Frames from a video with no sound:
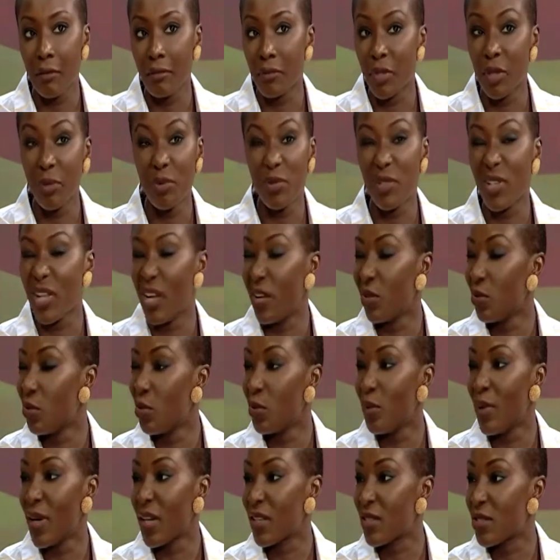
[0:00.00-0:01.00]
people can
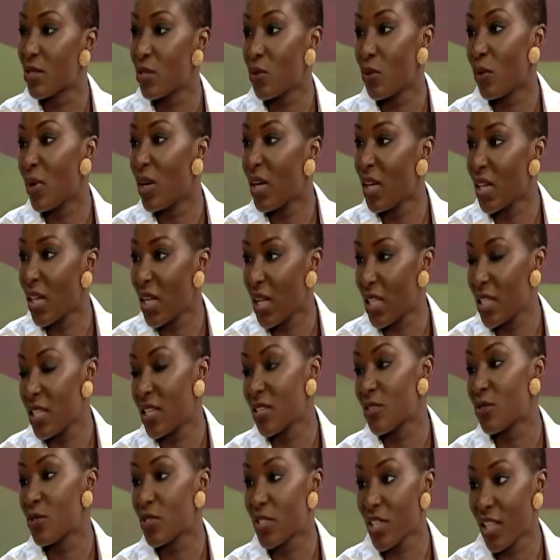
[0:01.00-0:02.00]
go back to work and
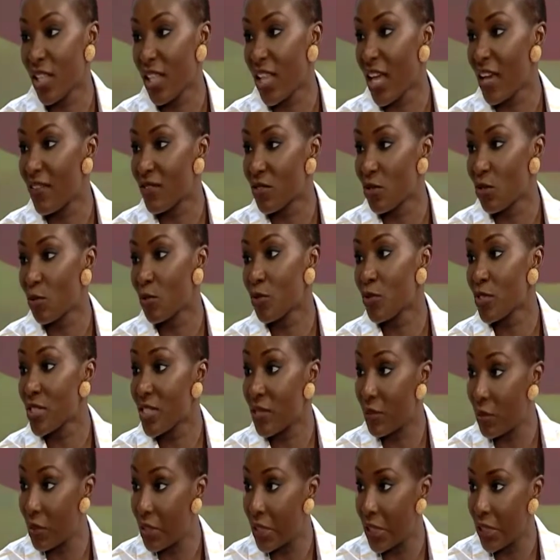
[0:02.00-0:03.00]
their social lives
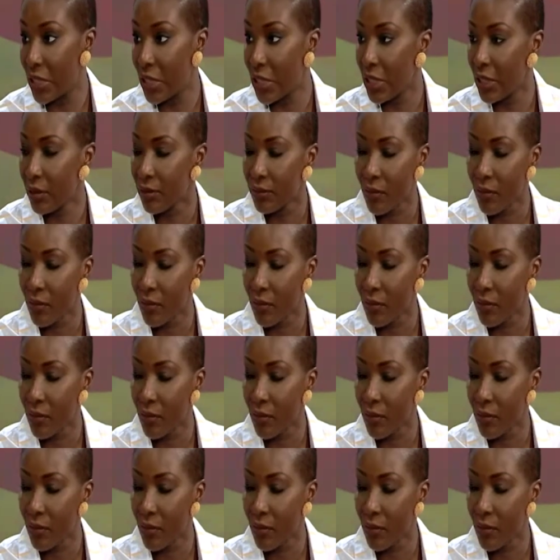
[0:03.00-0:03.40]
almost immediately.